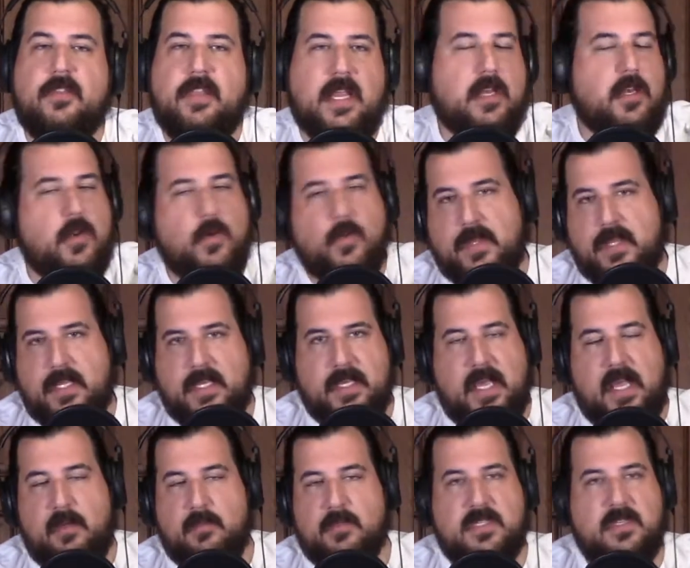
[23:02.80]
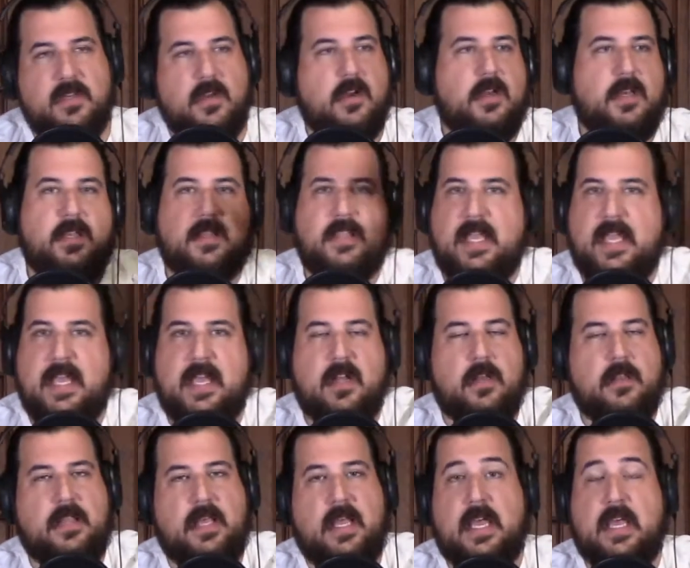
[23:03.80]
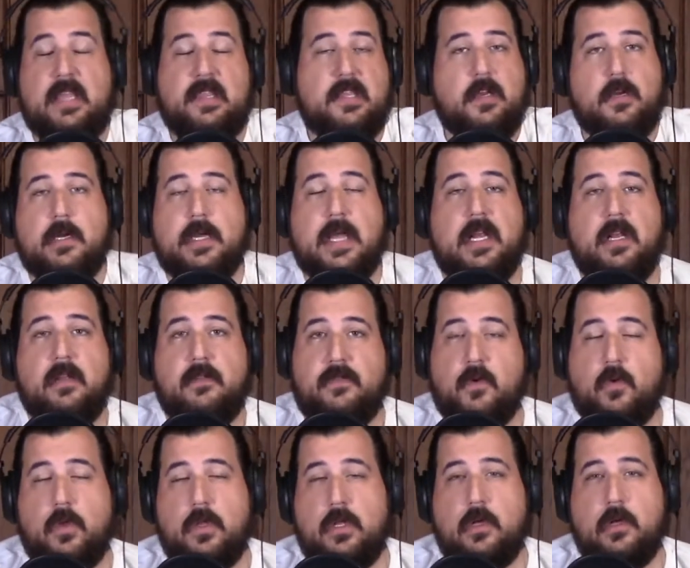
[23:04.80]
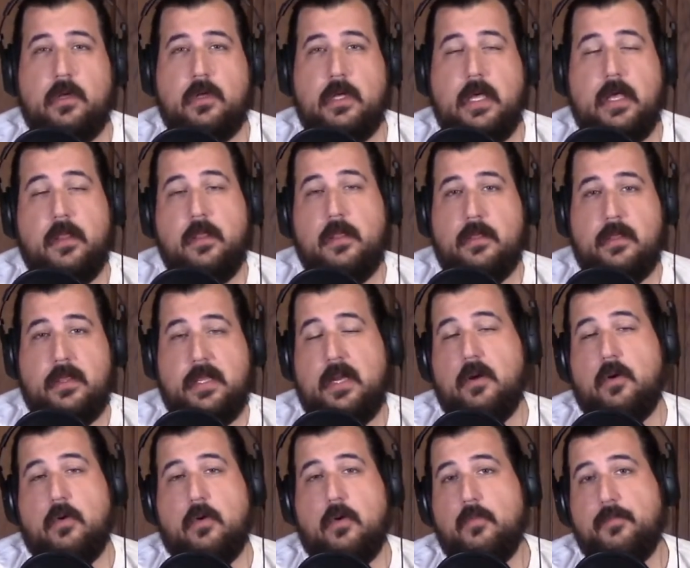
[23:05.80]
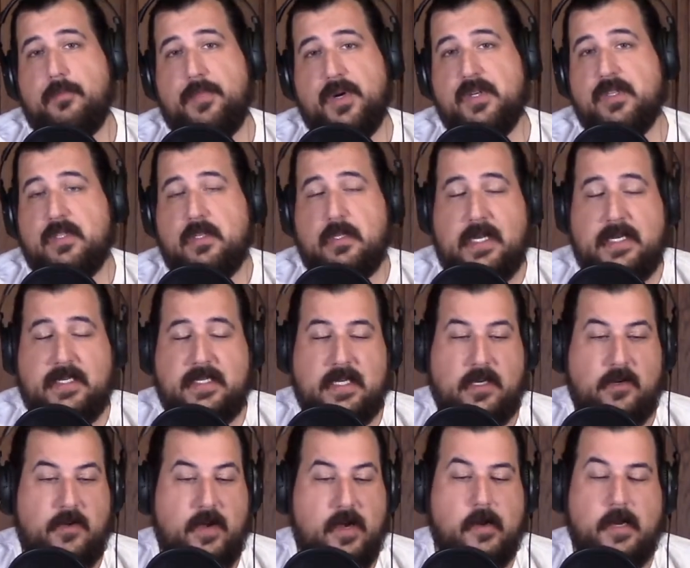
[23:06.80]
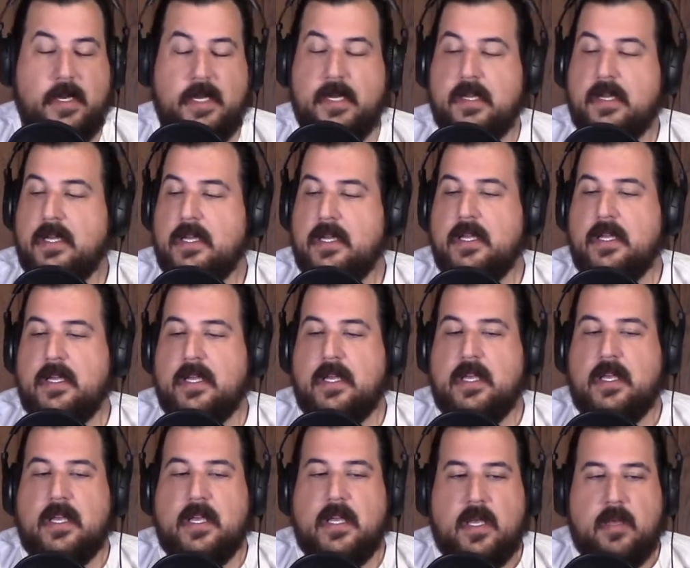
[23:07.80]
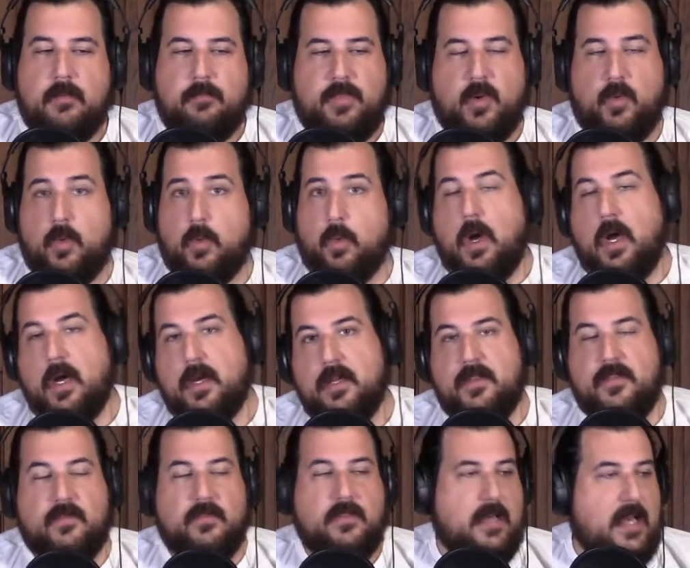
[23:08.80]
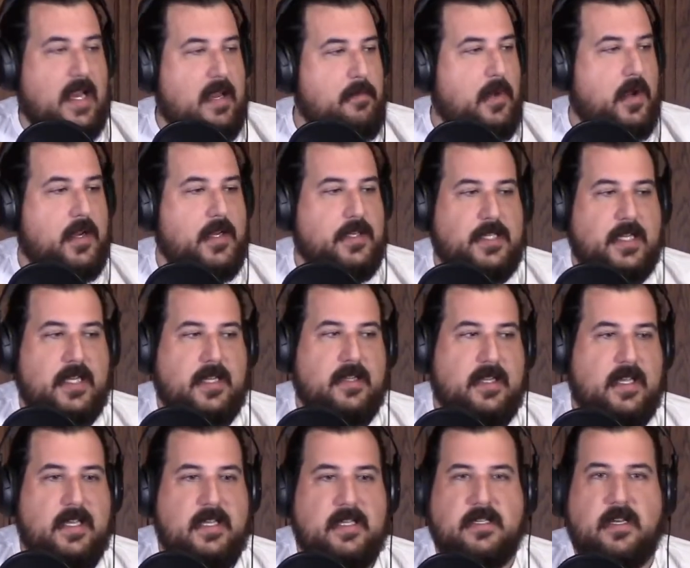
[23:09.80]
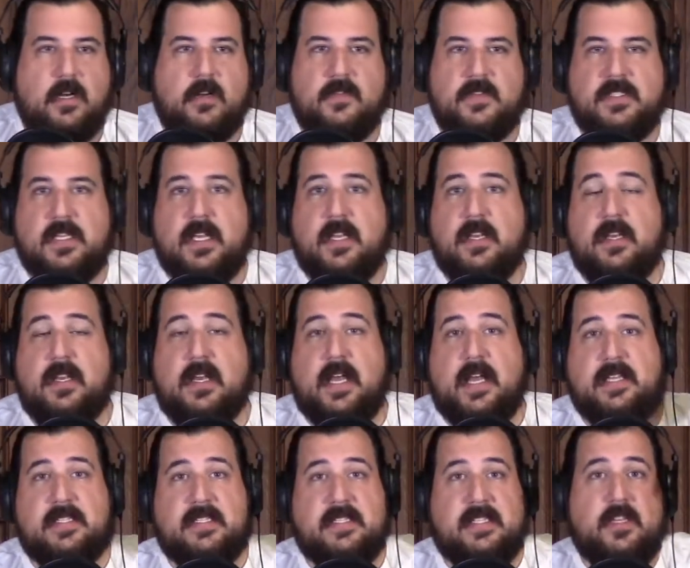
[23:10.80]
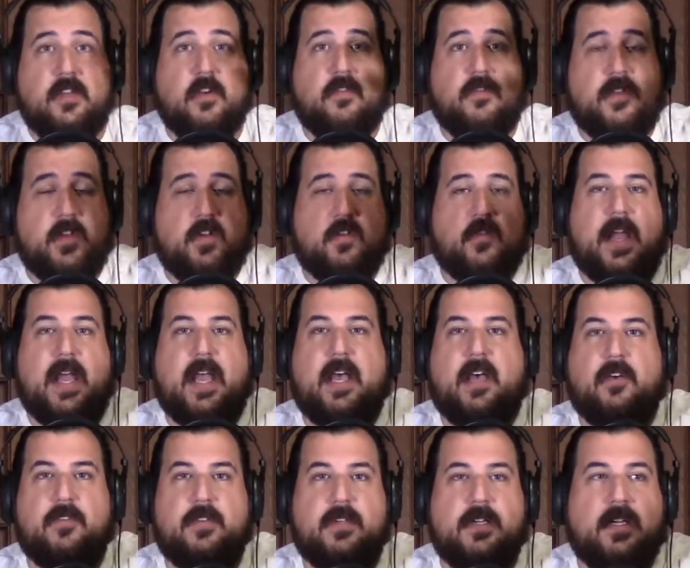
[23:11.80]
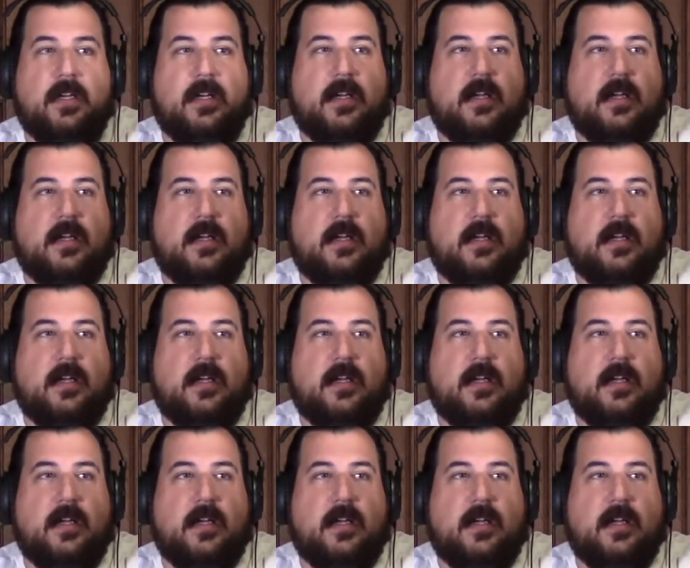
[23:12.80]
They knew when the game started. They had their kind of whole their own personal itinerary. But we're walking through the night market checking thing, and all of a sudden I see over the crowd,